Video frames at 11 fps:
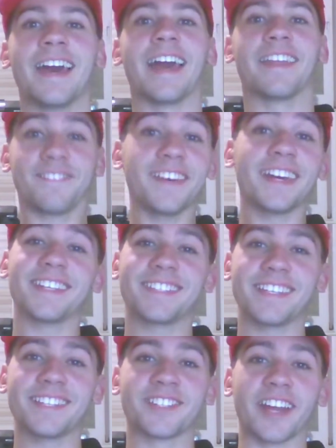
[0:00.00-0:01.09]
And this
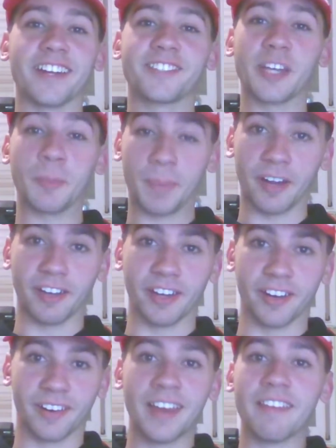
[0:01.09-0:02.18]
is Shiny
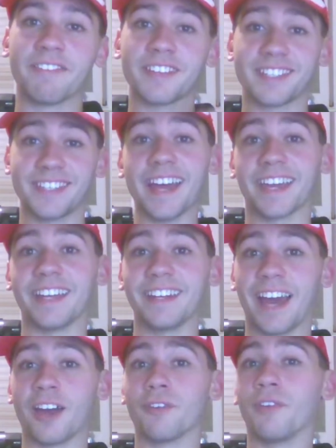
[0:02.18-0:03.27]
Superior, the second
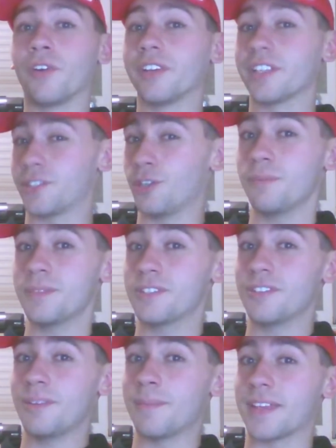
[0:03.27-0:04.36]
out of only 2
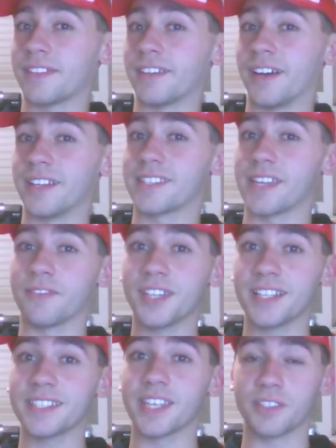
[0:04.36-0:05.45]
Masuda method hunts I've
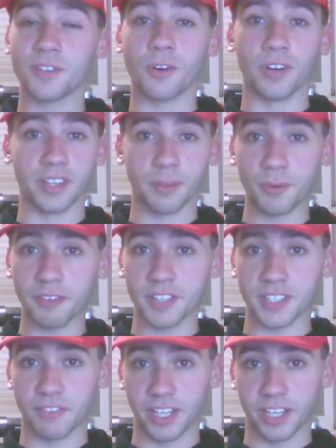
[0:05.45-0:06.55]
done since recording the
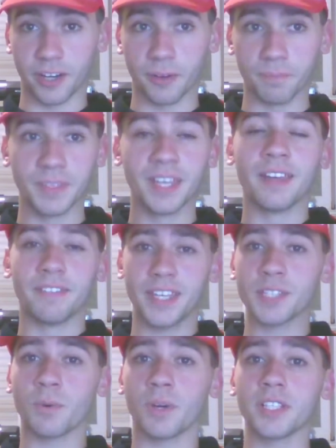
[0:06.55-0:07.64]
previous video.
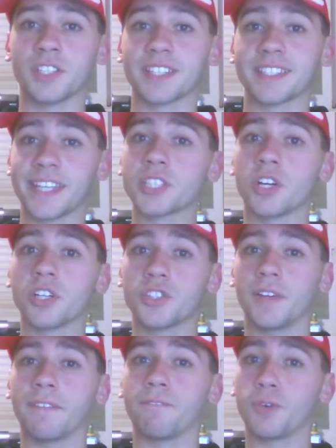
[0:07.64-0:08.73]
This one took
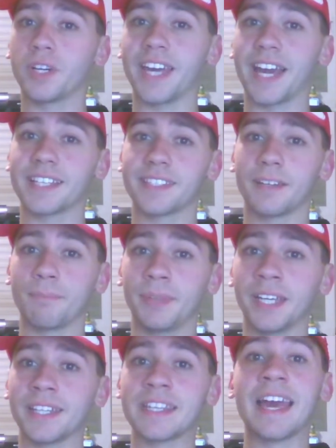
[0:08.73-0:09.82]
640 eggs to
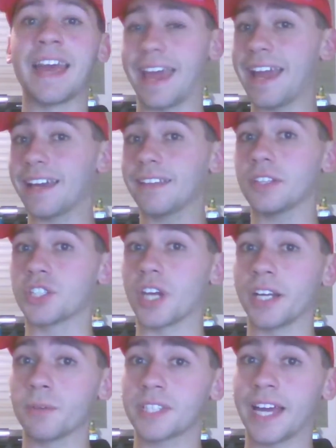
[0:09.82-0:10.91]
complete, and the
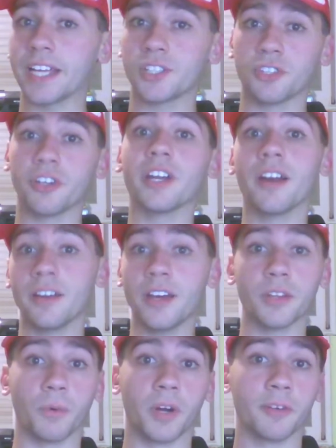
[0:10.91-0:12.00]
shiny was hatched during
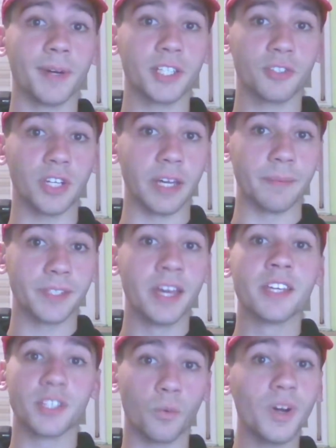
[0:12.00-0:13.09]
another one of my streams.
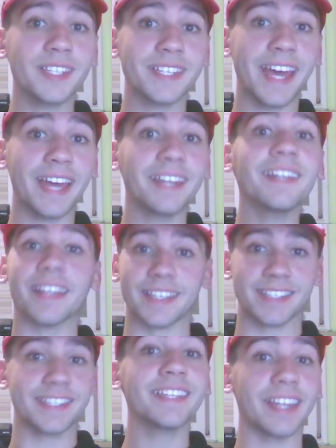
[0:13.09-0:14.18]
So once again, let's
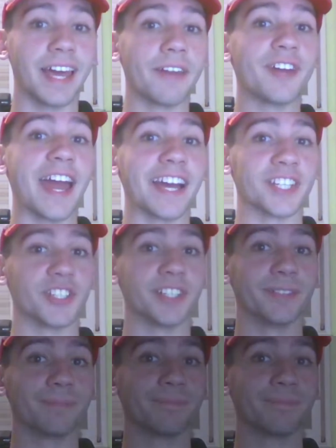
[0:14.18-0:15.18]
see the live reaction.